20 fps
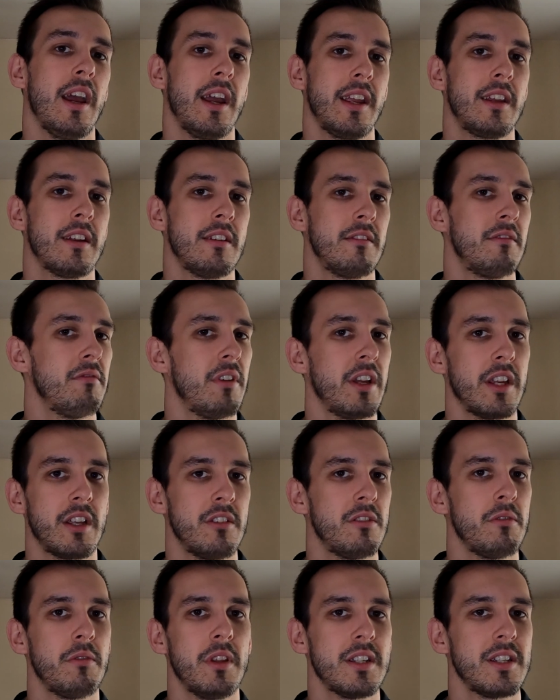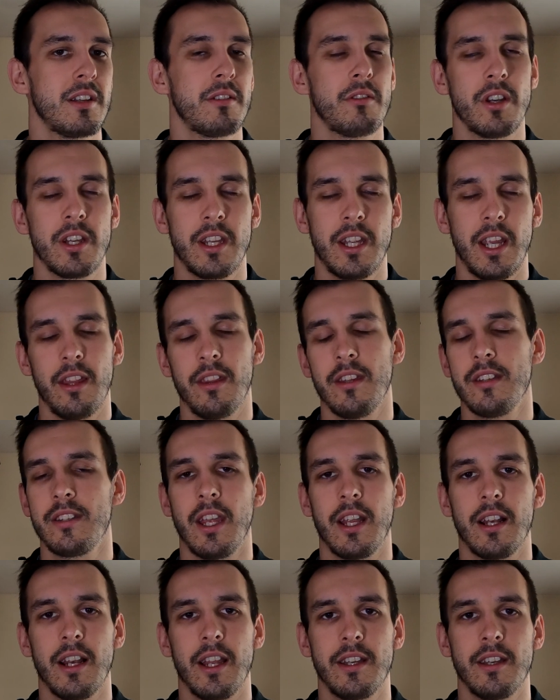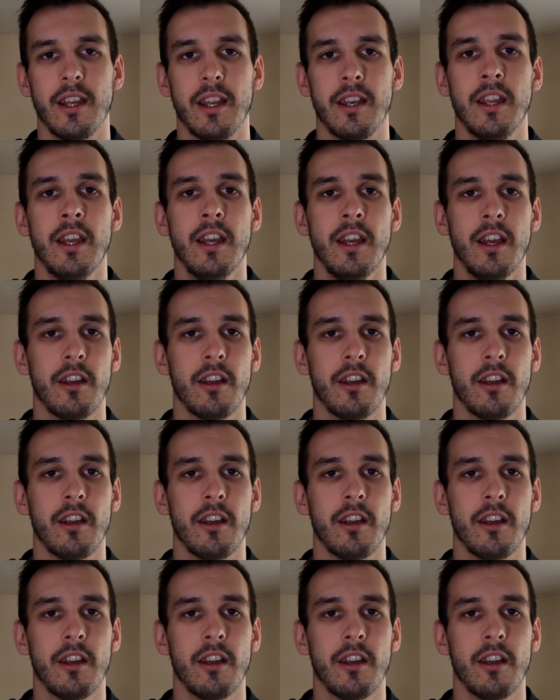I can do this. I'm going to get this deadline done.